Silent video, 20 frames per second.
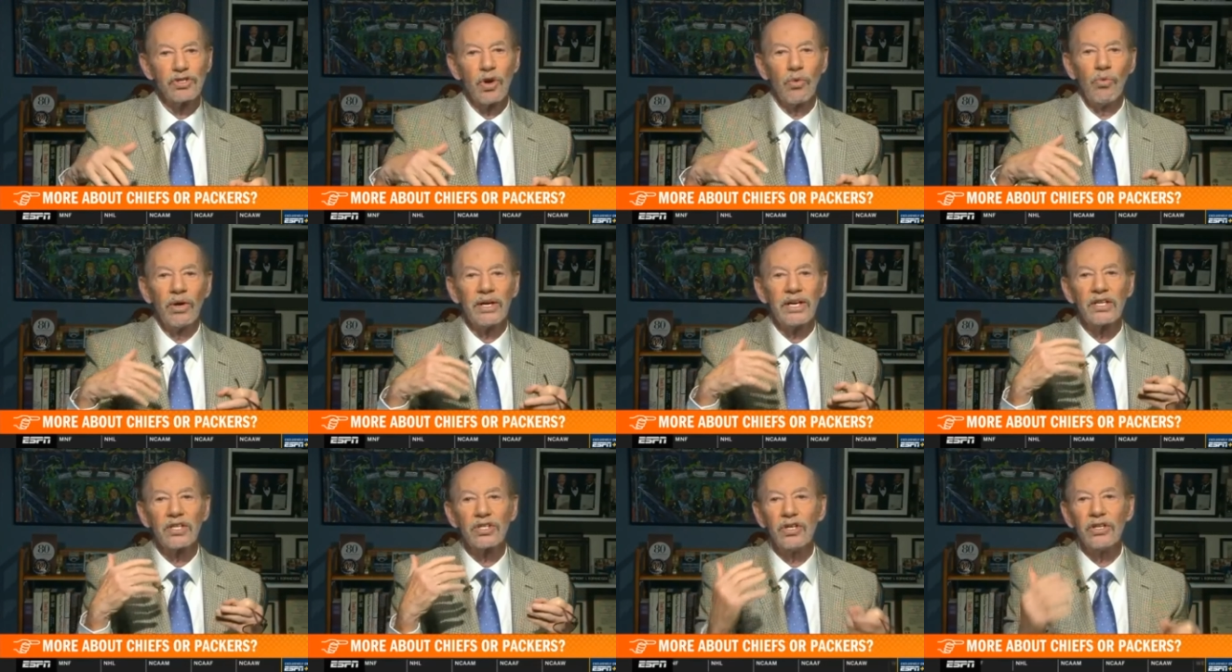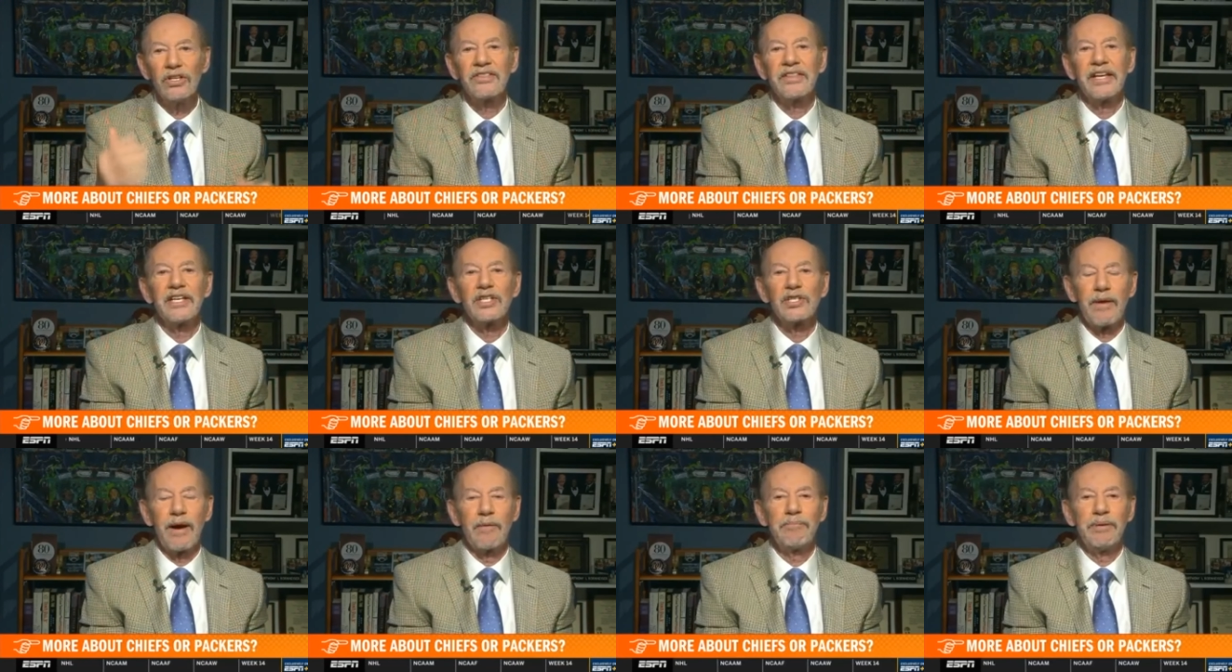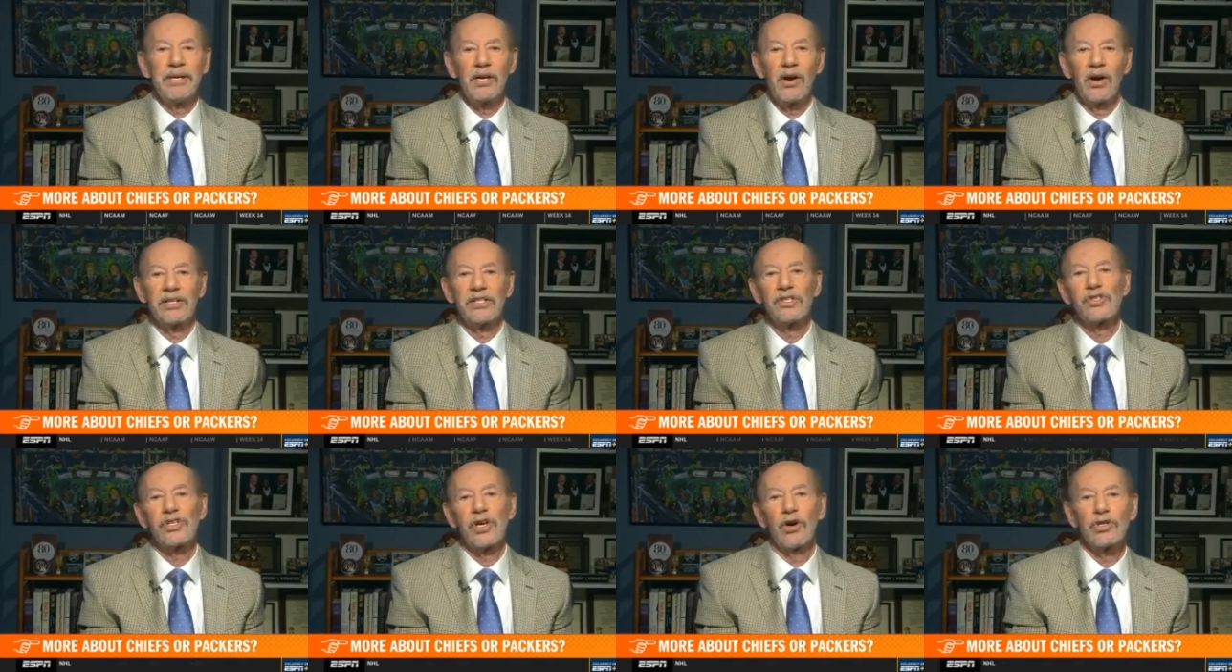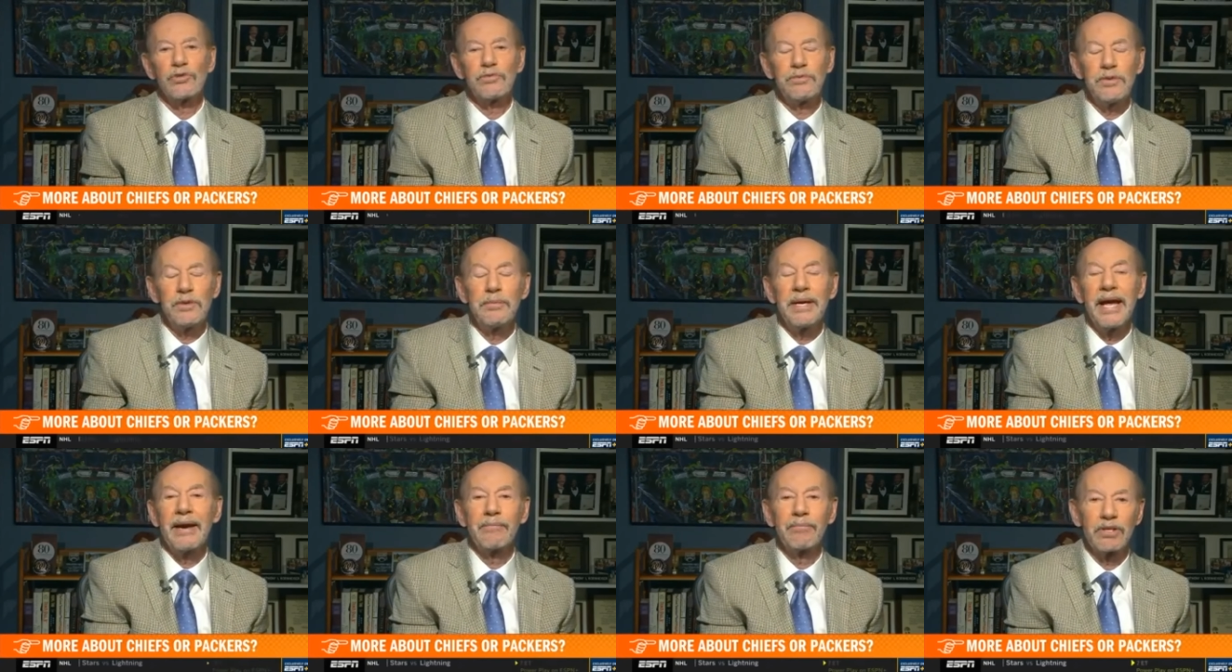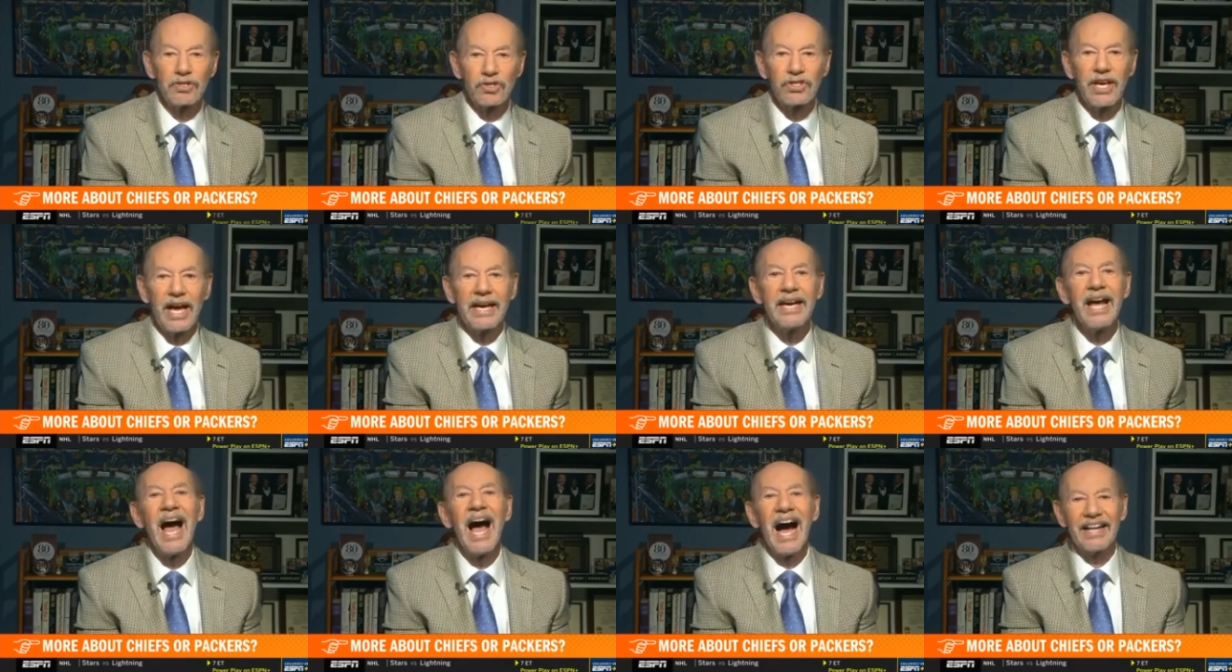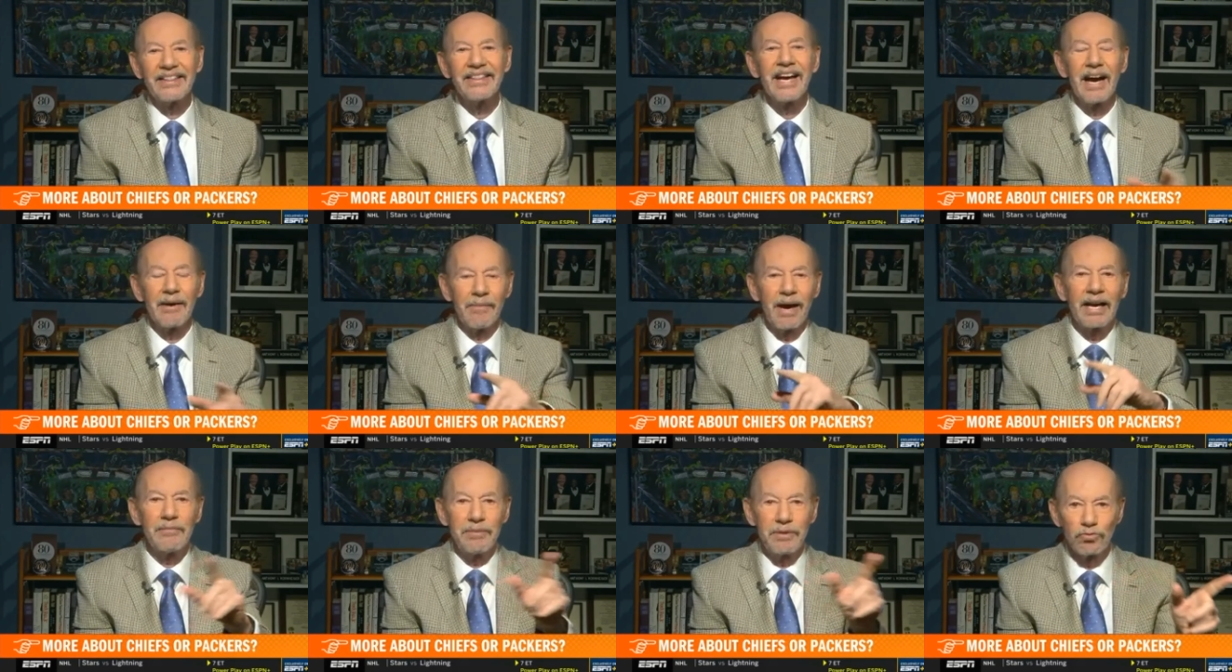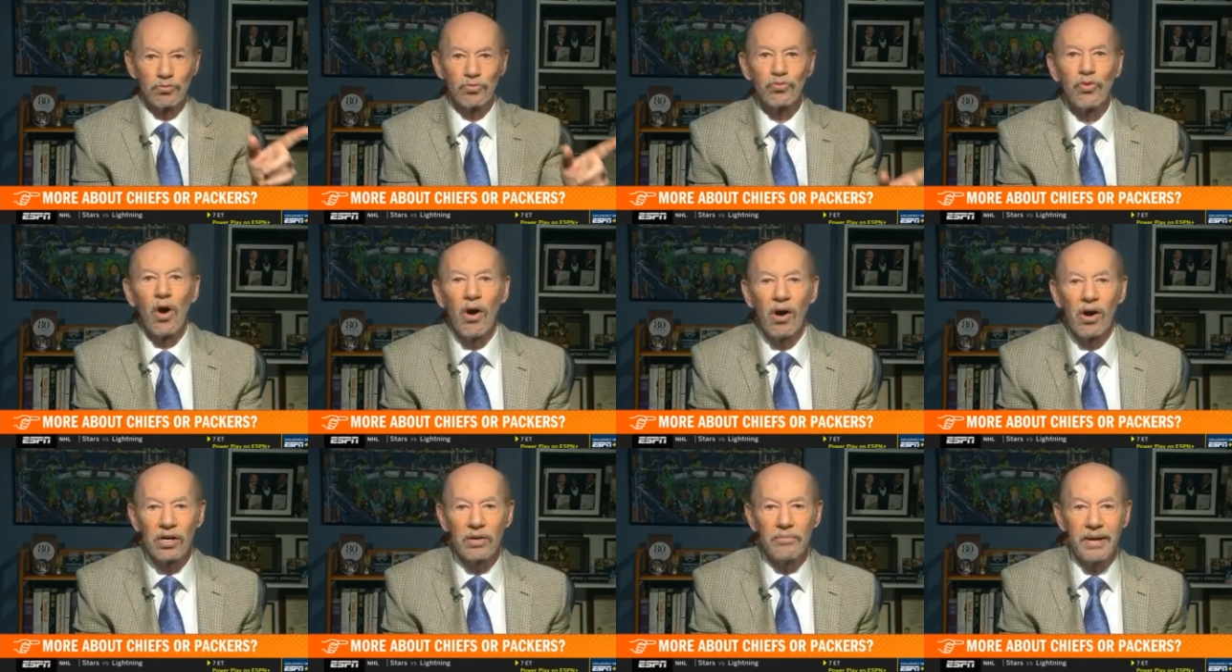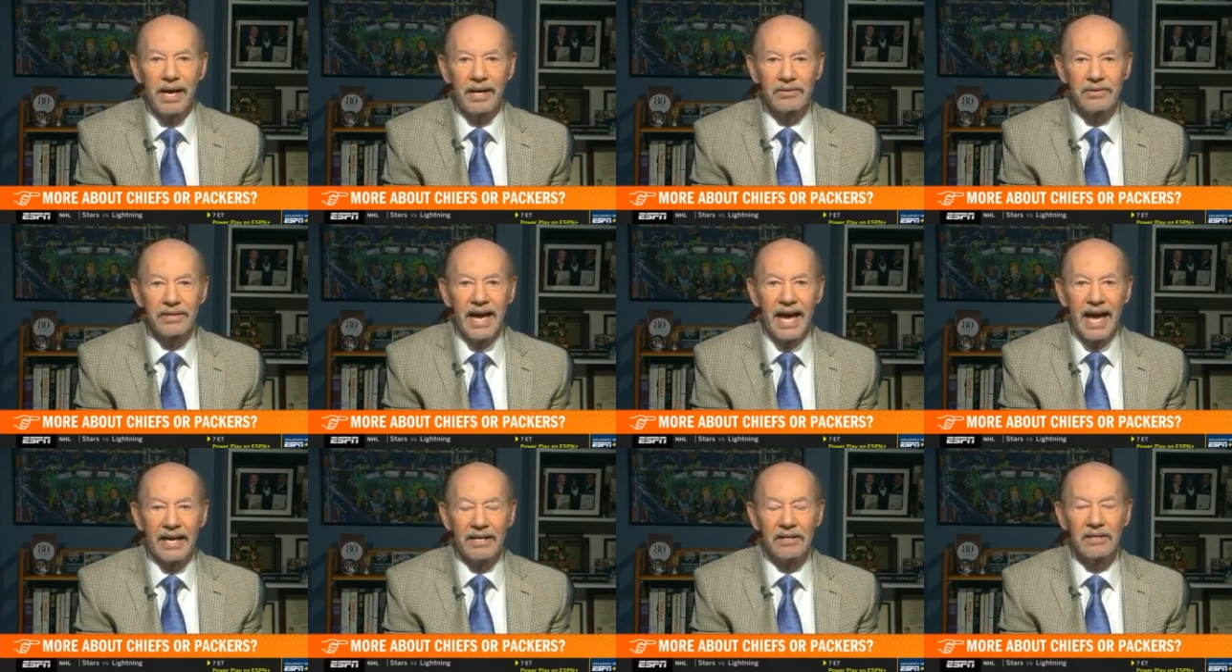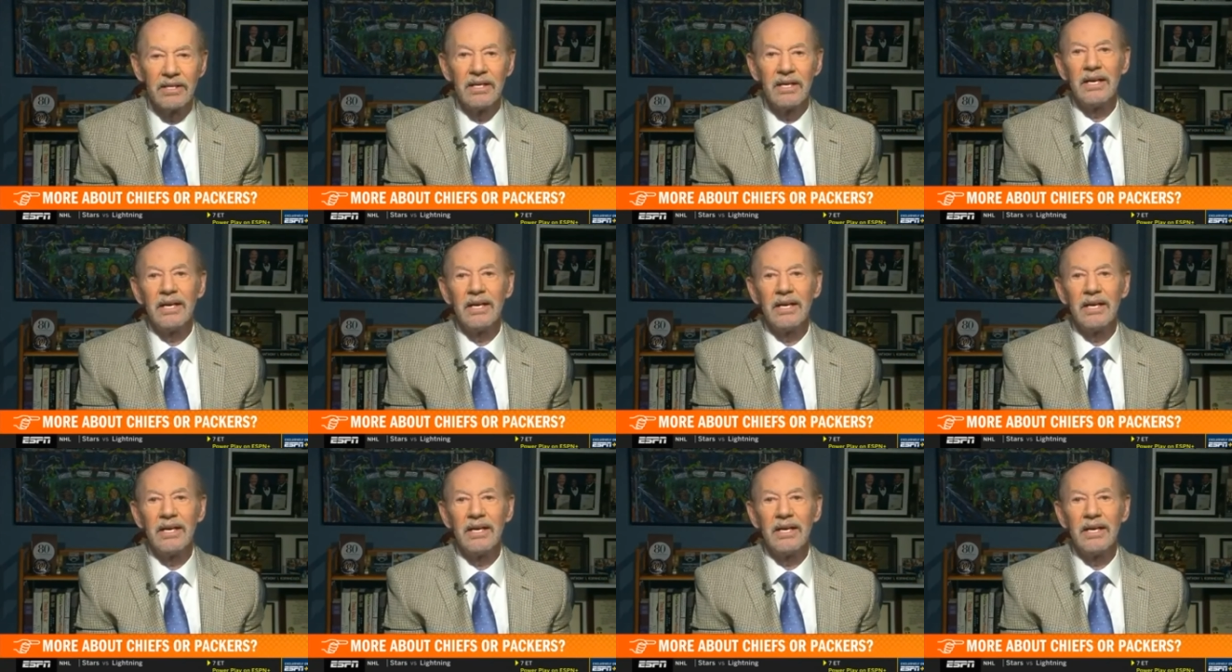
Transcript: So, one of the good things about being on the show is to be able to say, I think I might have been wrong about that.